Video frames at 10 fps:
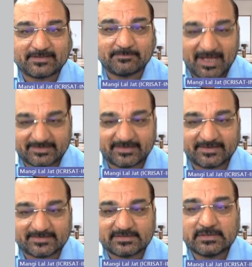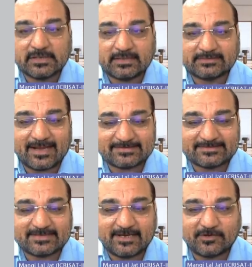and the markets. That's
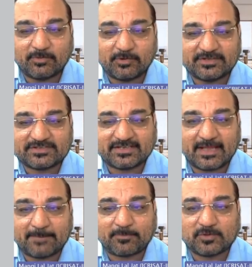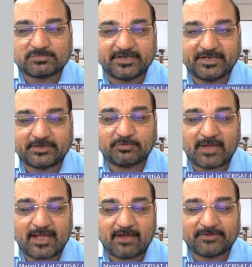the kind of holistic approach we need to
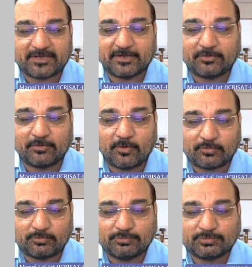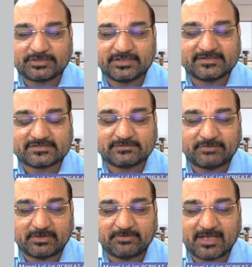have. We cannot do things.
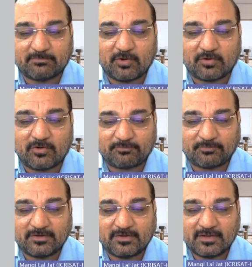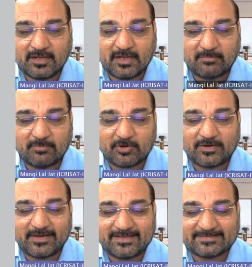We are more
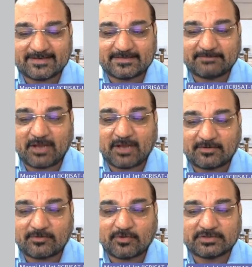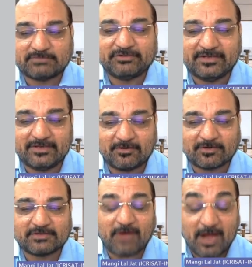or less at the plant or the field
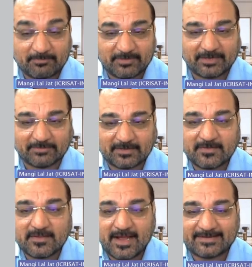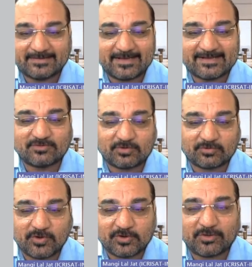or the farm level. I think that's
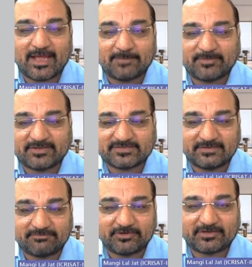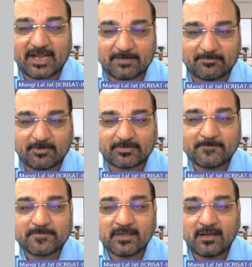not going to help us if we talk
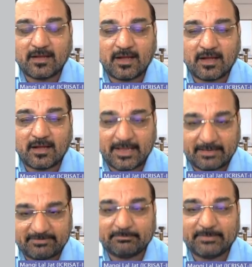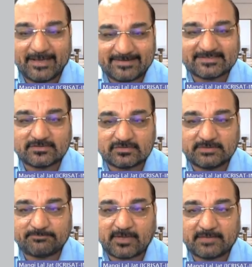about having millets into
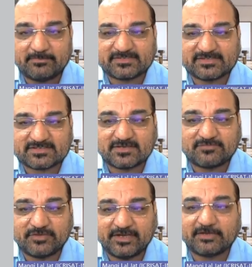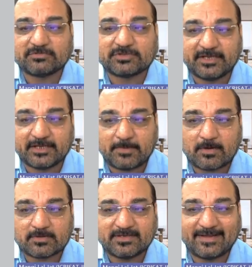the farming system. We need to think
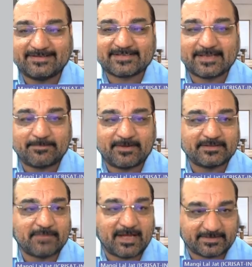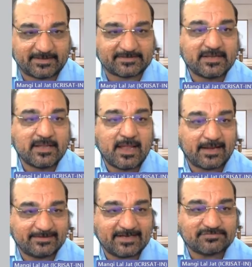about the landscape and the markets.
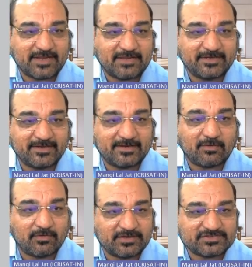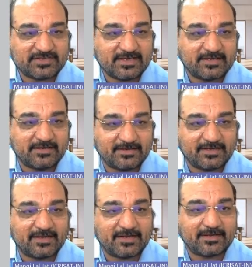And that's why we need a holistic and
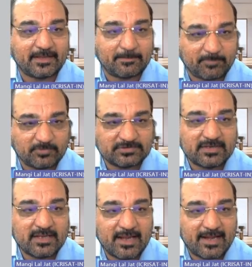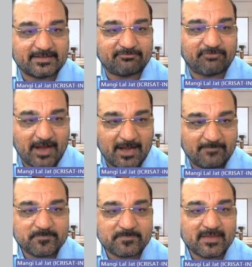integrated approach at the
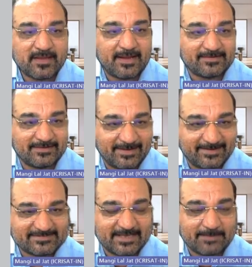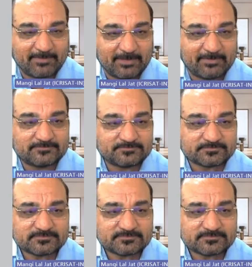farm and the landscape level,